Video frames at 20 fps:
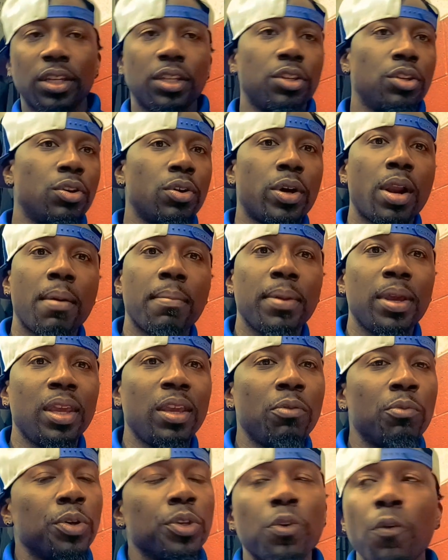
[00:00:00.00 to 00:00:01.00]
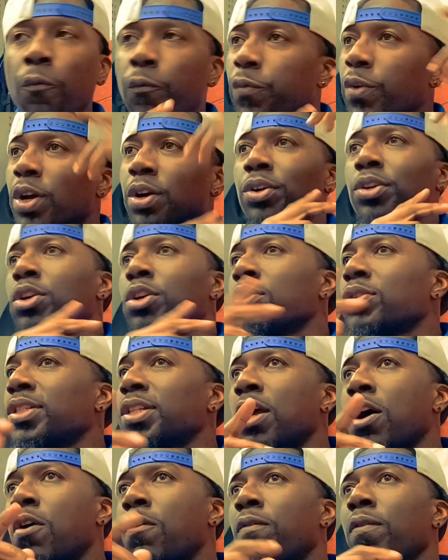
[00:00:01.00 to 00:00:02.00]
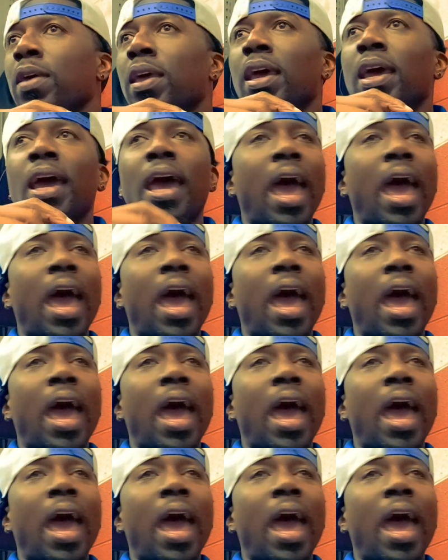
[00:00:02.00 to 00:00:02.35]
You know what I mean? When you feel yourself